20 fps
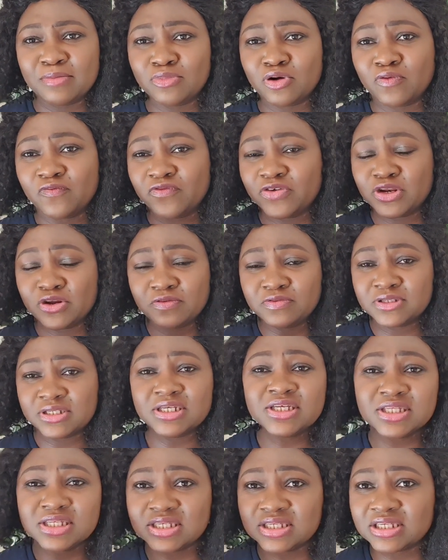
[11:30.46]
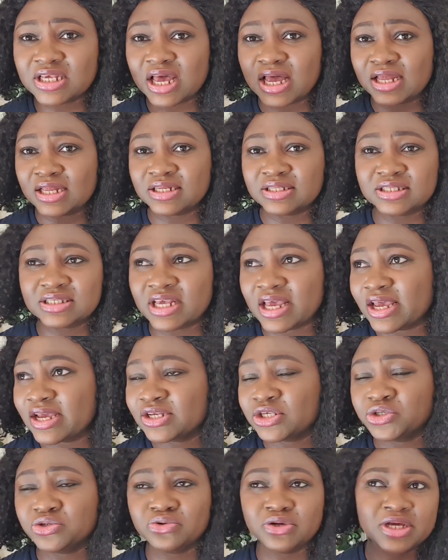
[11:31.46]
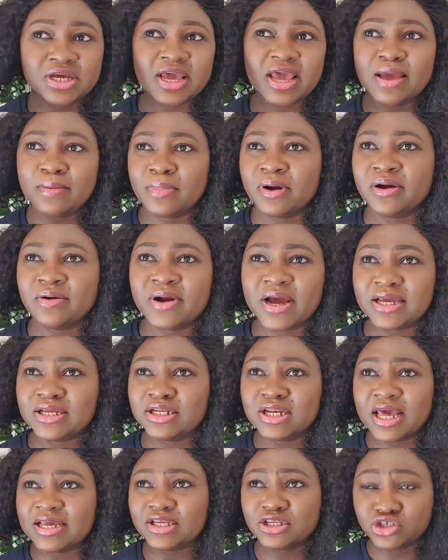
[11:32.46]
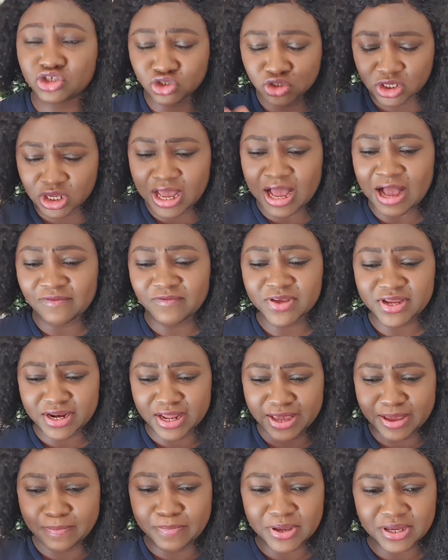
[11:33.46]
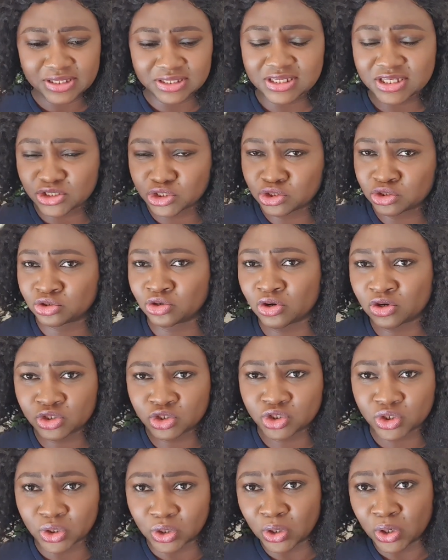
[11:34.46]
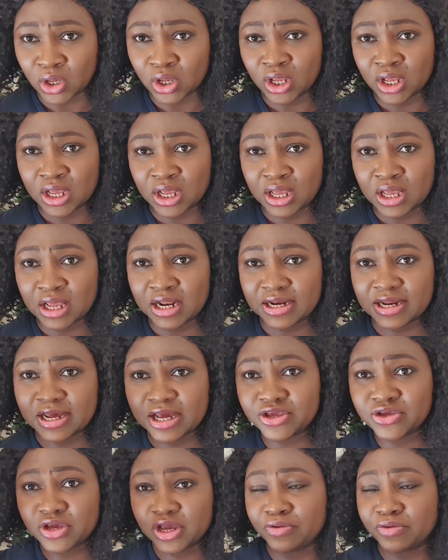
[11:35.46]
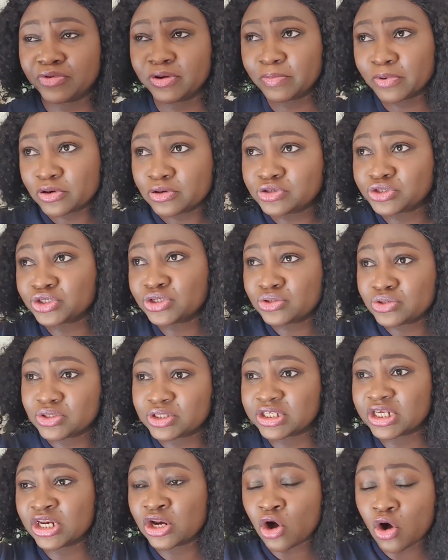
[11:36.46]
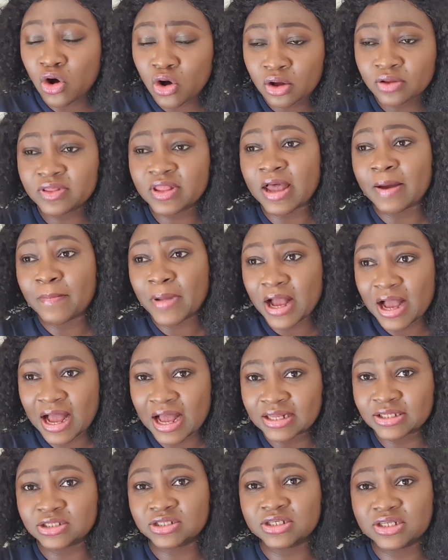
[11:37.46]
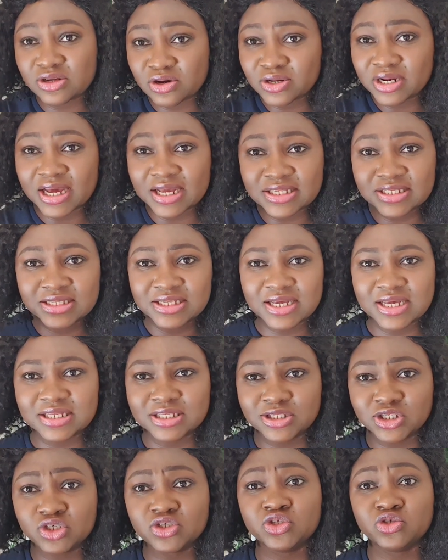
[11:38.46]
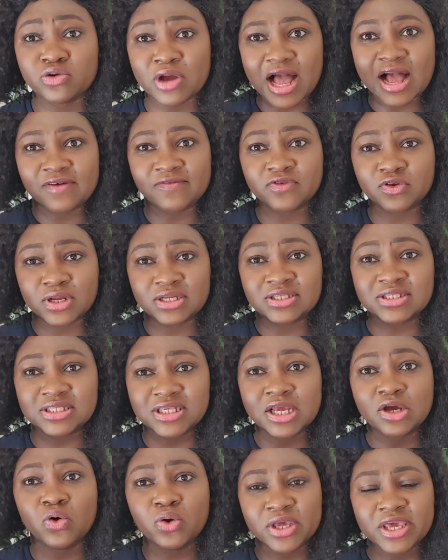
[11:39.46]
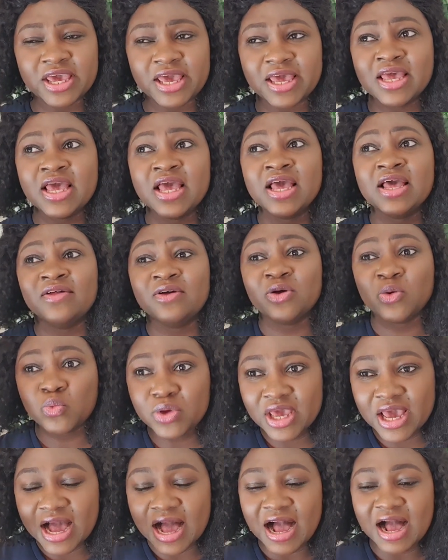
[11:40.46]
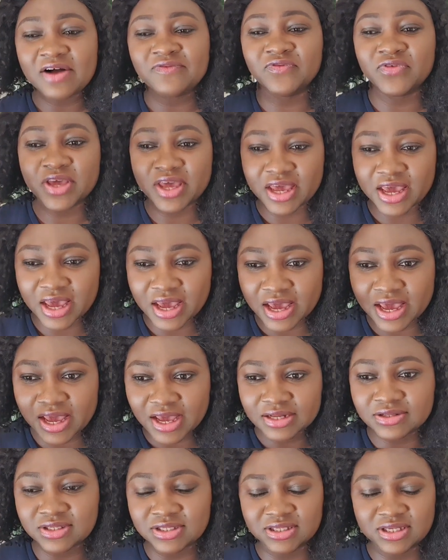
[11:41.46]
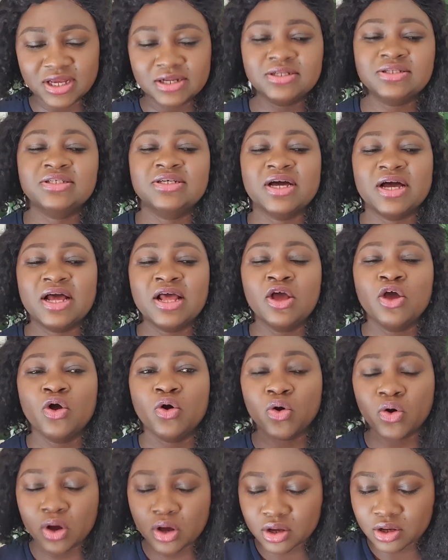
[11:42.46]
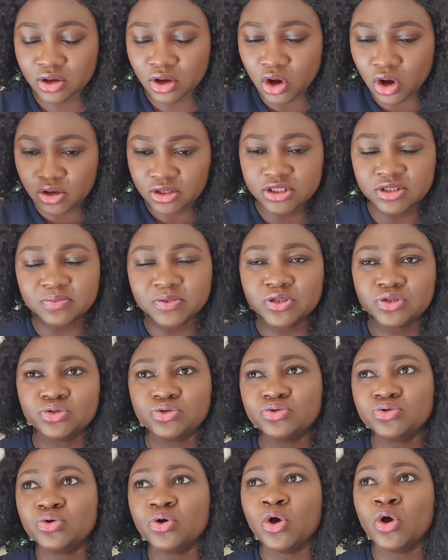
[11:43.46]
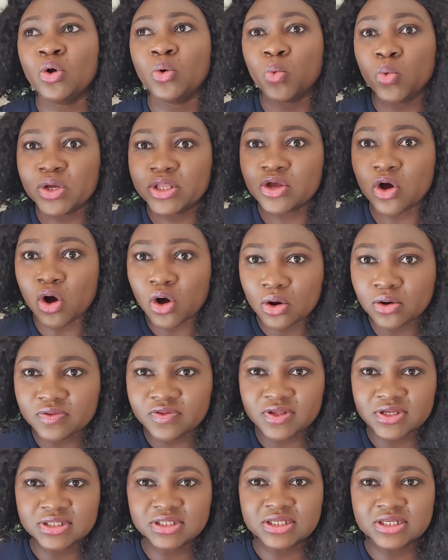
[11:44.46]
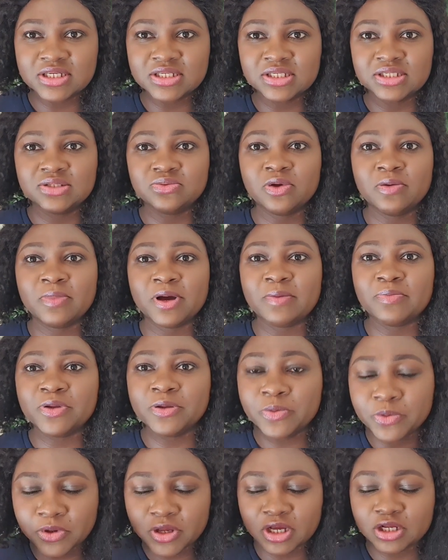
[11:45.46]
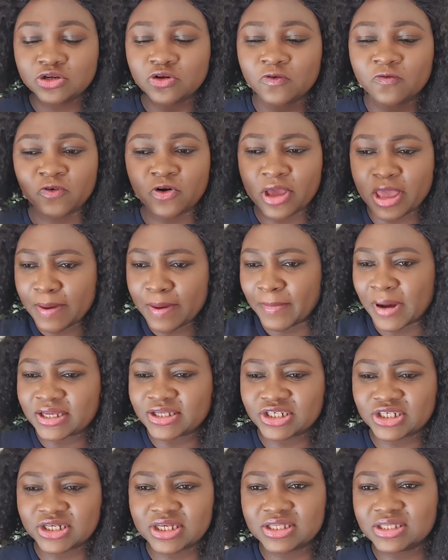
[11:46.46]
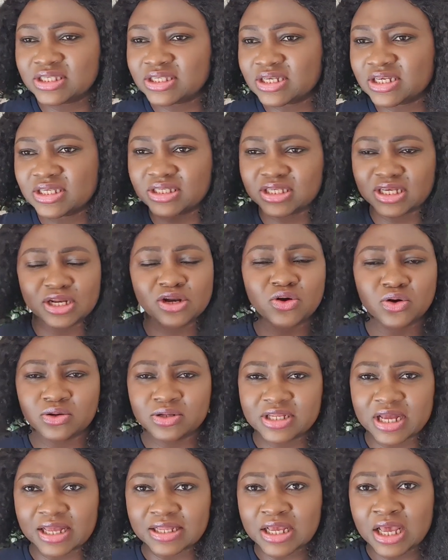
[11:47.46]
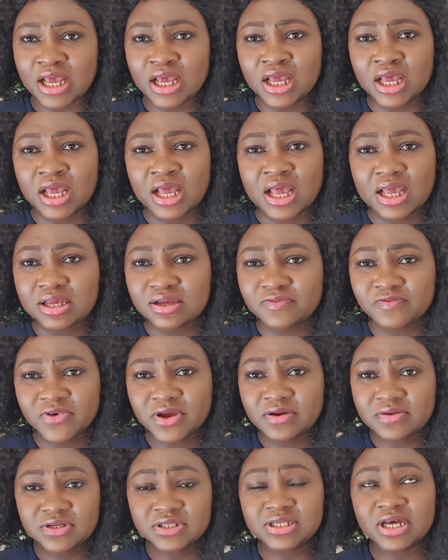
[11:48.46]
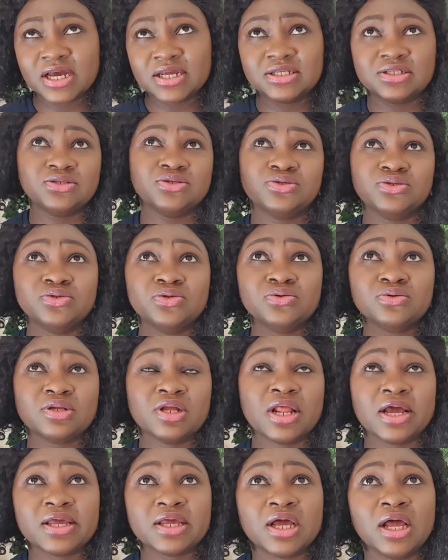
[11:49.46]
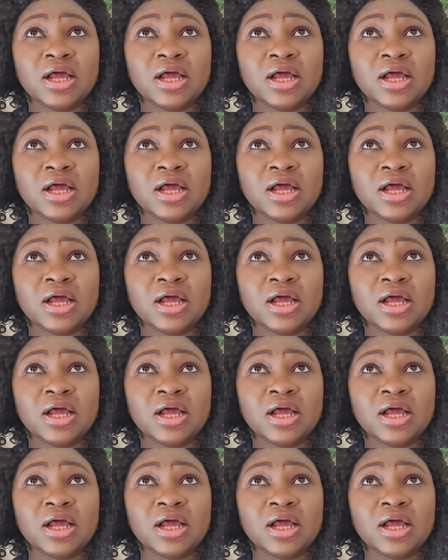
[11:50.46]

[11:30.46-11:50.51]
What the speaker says: enough CT scans, X-ray, MRI, like just having a basic structure that you can reproduce in other parts, in other states, just to have and say, okay, we have a health center or a hospital with all these things whereby people can go for emergencies and all that. Very sad to know that, like,